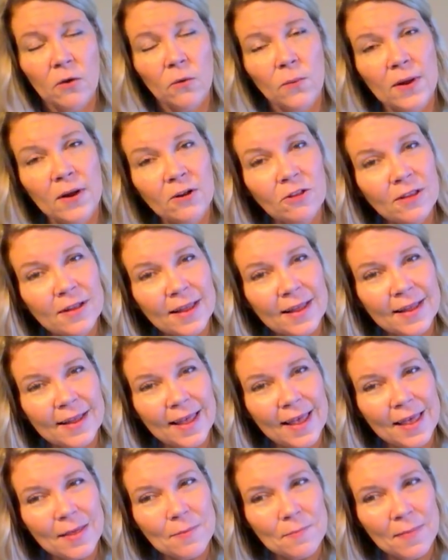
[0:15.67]
We are looking
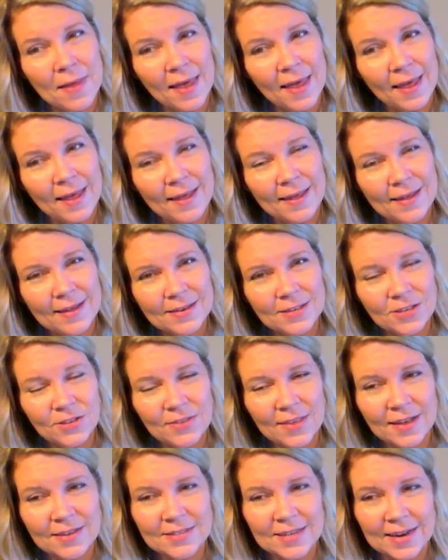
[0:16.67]
at May
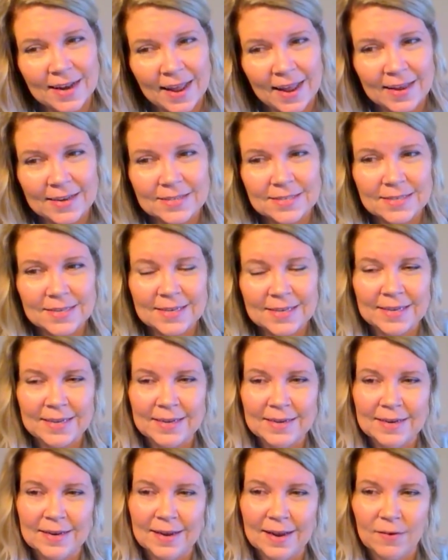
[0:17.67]

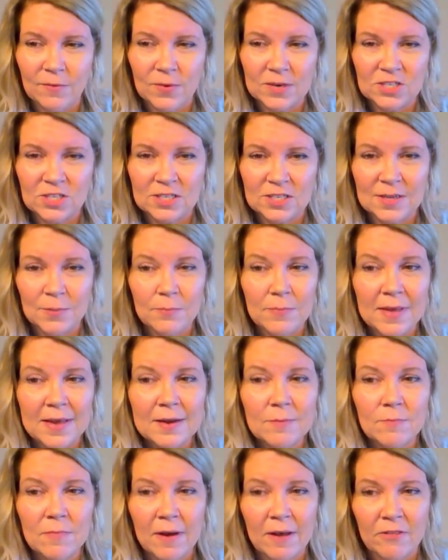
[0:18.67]
2018, which is a
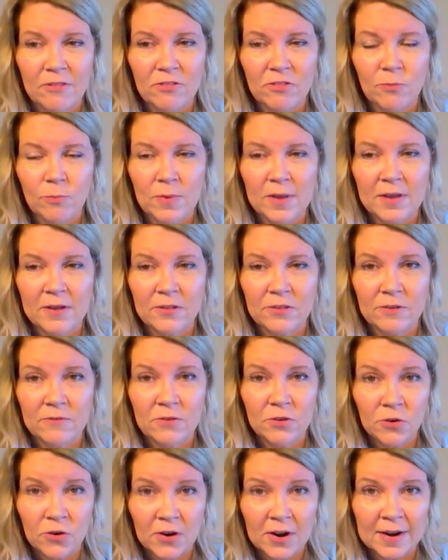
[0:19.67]
big month because of
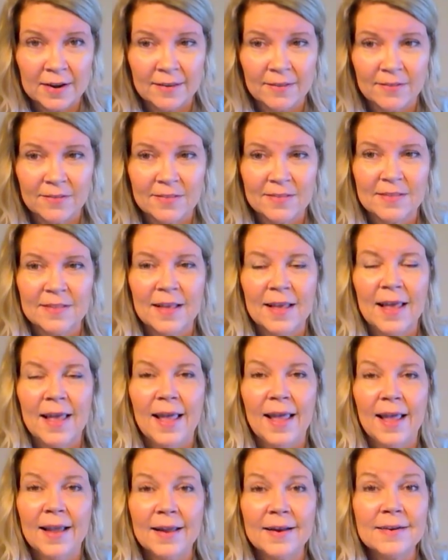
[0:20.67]
Uranus
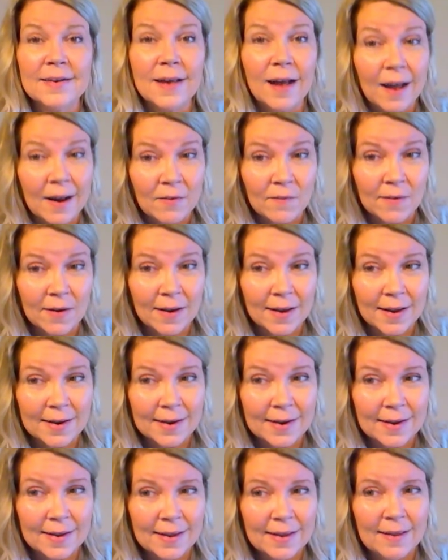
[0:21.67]
and
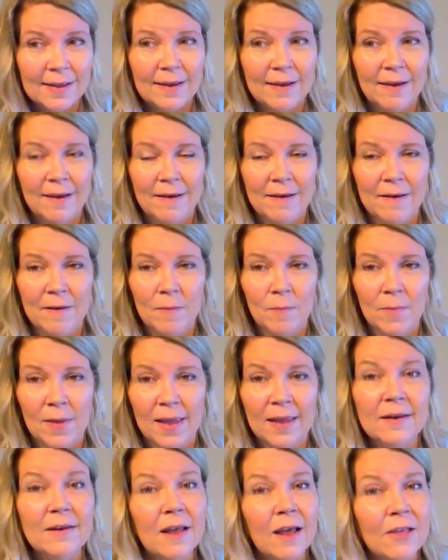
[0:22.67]
Chiron.
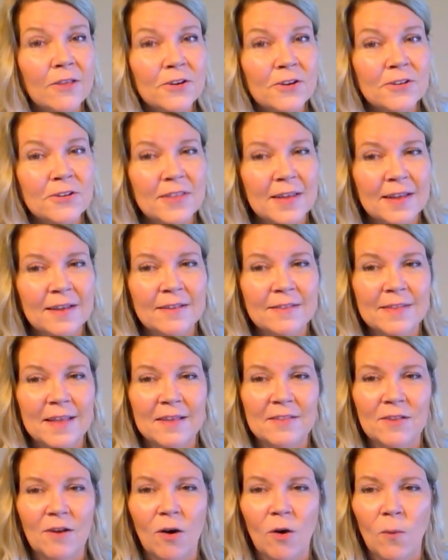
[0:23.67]
And other things
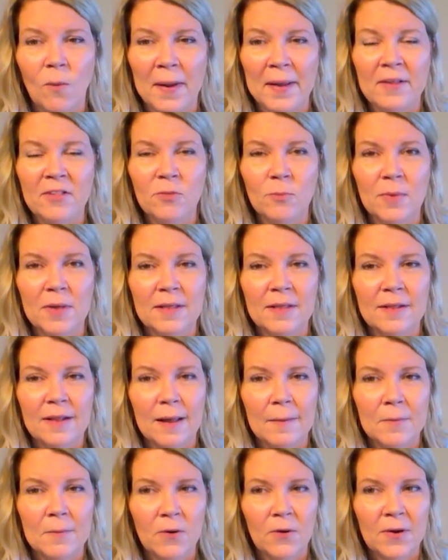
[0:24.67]
as always, but
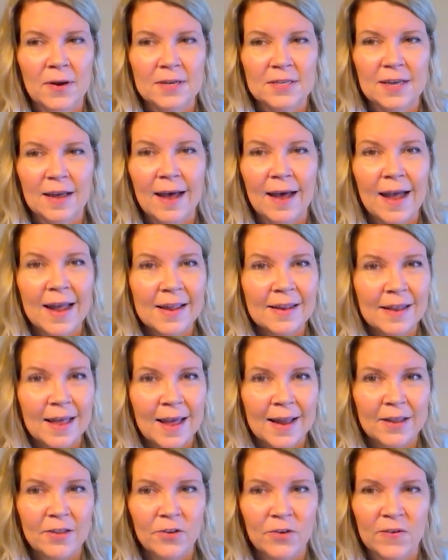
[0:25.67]
I'm going to
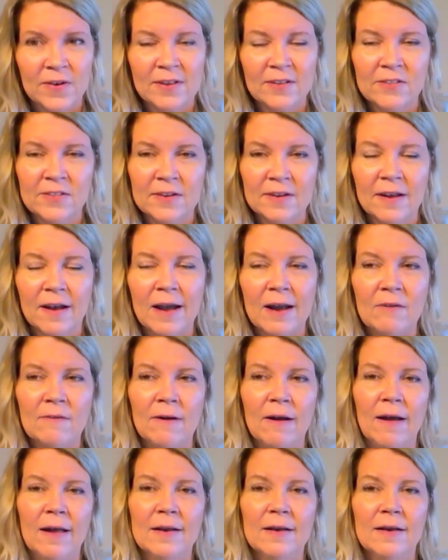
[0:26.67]
highlight Uranus and
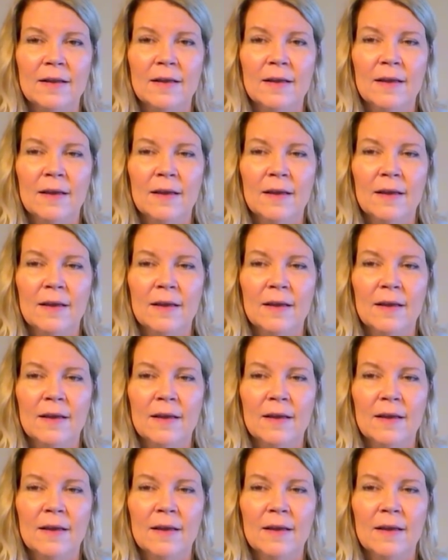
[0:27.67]
Chiron.